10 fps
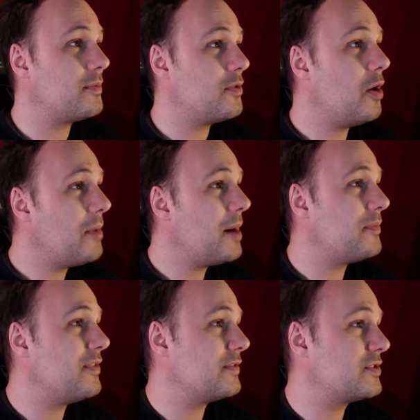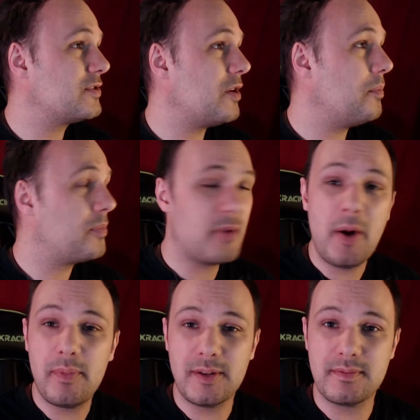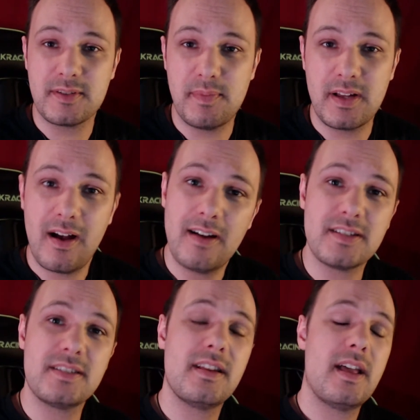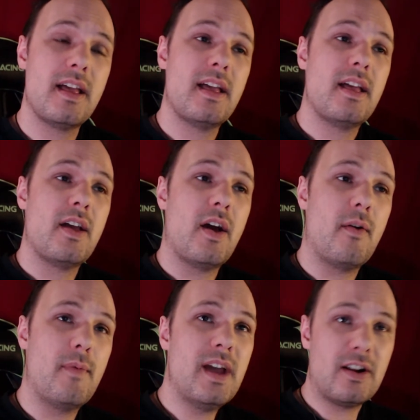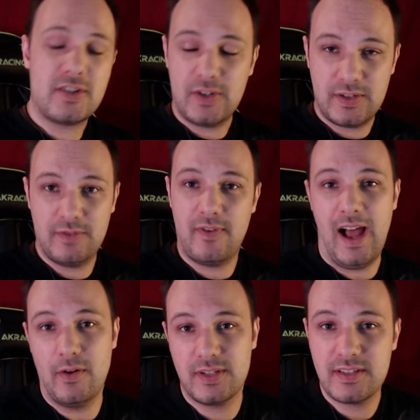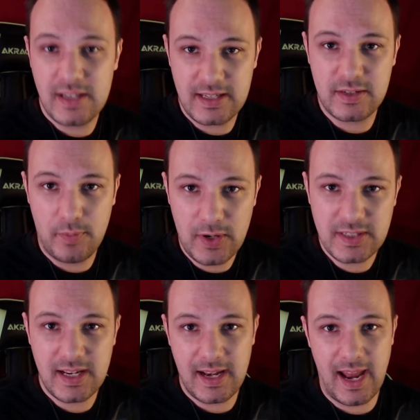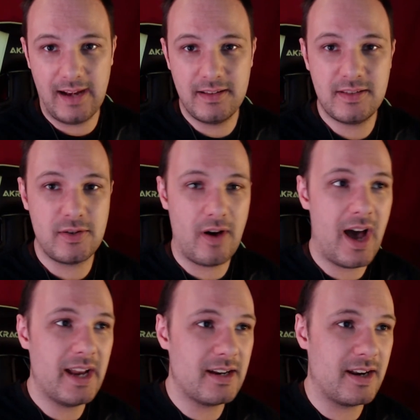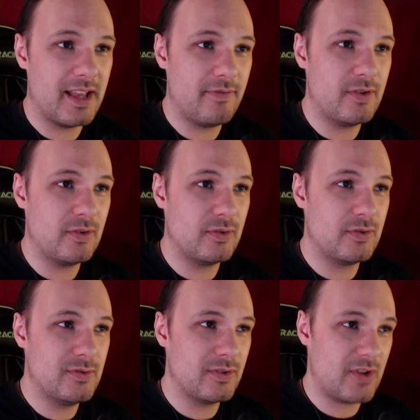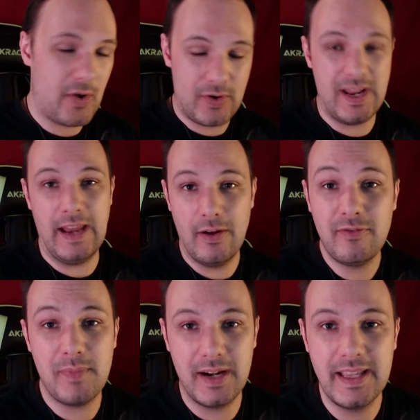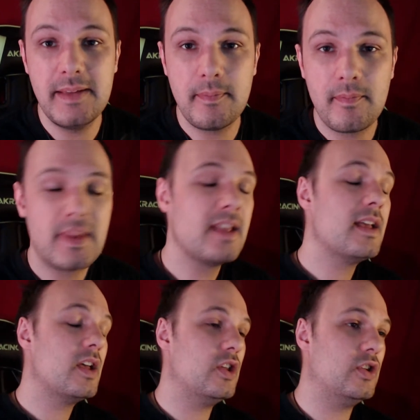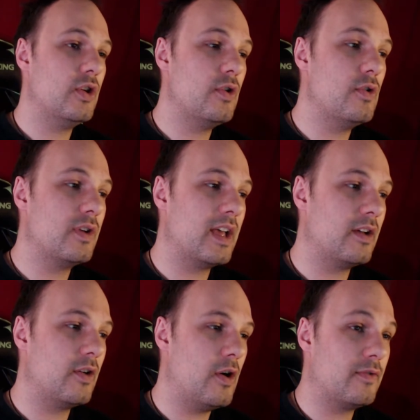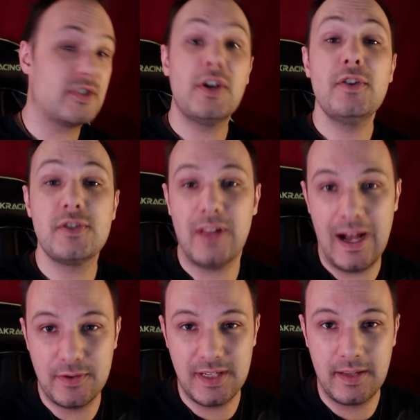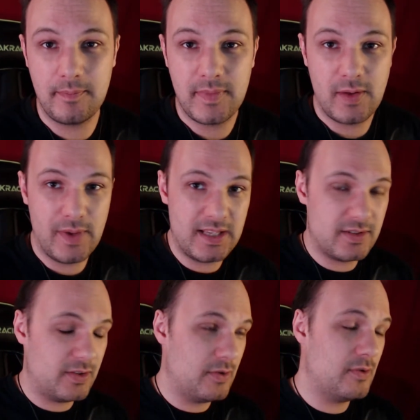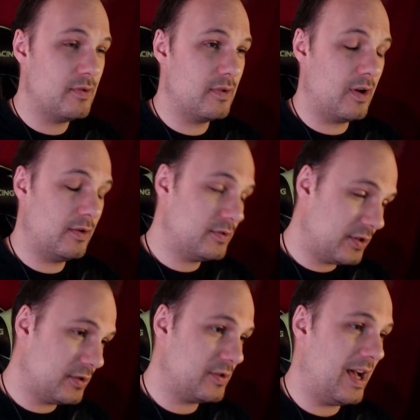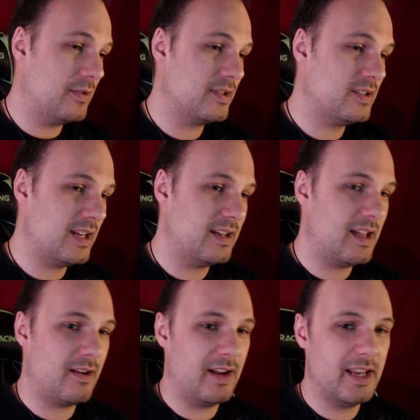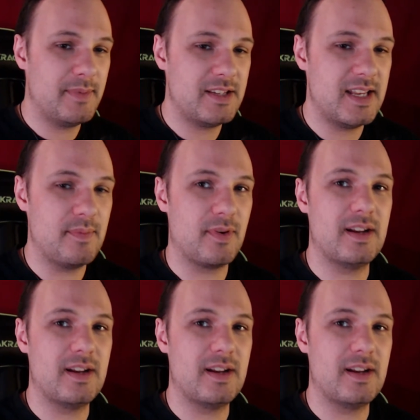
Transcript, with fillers: come up with some problems, because we are searching for houses, and as it works in the Netherlands, you either, if you do not earn enough money, you can go for social housing, which you go to social houses, and they are a little bit cheaper,